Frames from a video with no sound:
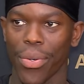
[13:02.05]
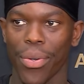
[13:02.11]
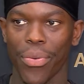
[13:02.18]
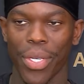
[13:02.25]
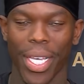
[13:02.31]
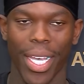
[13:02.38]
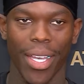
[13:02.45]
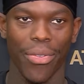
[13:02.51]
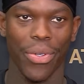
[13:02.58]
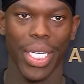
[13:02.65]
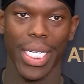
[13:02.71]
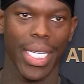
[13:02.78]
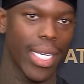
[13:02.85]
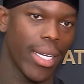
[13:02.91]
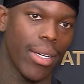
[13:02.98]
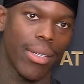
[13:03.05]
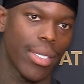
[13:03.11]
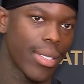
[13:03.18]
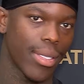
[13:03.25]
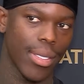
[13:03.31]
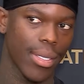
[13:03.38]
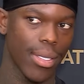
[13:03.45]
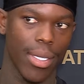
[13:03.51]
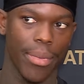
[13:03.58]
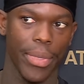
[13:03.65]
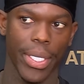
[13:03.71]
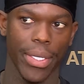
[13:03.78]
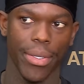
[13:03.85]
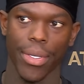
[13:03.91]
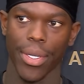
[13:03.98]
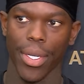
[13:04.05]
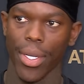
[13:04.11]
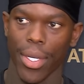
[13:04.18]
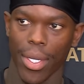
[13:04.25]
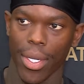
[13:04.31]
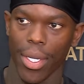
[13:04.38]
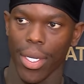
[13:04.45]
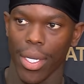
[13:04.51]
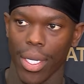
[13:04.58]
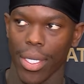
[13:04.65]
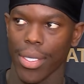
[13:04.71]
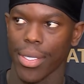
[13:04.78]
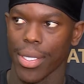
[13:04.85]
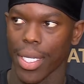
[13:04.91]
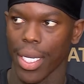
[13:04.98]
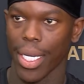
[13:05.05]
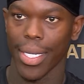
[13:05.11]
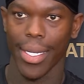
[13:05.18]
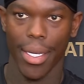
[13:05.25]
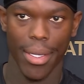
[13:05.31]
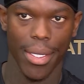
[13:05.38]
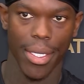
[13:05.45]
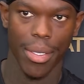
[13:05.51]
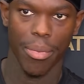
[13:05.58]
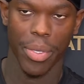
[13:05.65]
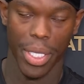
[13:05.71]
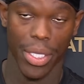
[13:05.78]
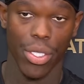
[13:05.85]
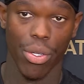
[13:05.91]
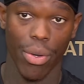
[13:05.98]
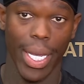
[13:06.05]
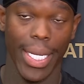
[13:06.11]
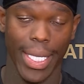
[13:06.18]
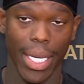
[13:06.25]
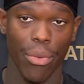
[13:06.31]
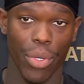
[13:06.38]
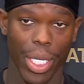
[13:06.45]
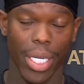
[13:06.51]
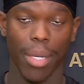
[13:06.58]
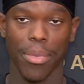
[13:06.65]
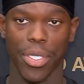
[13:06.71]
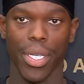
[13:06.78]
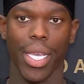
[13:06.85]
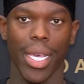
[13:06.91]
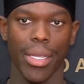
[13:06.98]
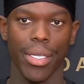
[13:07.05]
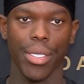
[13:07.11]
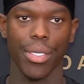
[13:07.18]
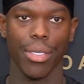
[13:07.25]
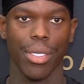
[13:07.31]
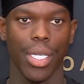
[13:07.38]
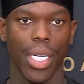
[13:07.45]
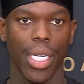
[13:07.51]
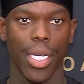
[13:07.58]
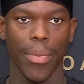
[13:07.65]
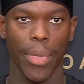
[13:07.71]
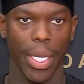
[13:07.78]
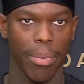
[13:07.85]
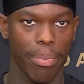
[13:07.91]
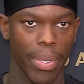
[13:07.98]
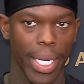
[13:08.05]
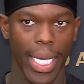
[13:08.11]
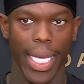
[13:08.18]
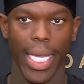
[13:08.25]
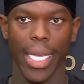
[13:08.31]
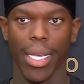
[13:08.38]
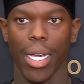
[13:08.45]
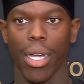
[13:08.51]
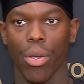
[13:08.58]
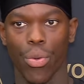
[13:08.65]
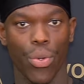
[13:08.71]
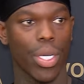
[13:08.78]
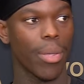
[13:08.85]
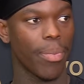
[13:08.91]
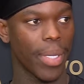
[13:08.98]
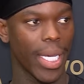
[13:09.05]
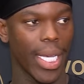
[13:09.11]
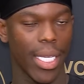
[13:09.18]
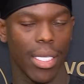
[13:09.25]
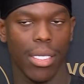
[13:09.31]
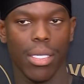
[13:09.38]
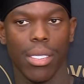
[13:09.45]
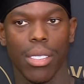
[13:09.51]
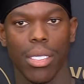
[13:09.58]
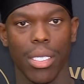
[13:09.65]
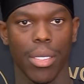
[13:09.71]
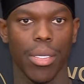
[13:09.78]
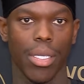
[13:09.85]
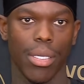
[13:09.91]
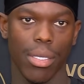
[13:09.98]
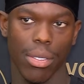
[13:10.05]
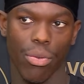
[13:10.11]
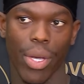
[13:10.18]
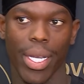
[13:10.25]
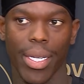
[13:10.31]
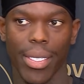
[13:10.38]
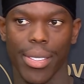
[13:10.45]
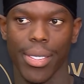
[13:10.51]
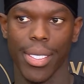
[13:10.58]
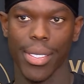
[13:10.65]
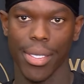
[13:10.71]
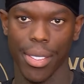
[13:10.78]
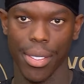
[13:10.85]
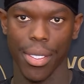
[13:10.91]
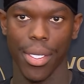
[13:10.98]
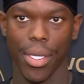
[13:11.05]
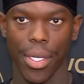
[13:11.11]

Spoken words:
what we have right now is, I mean, it's nothing, but it's great that we come together and play how we want to play in a regular season.